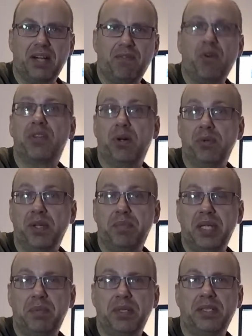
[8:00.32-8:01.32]
for the older
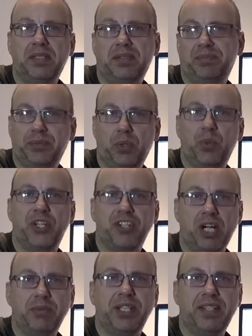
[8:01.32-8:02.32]
people
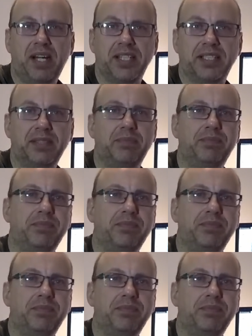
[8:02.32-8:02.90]
which are retired.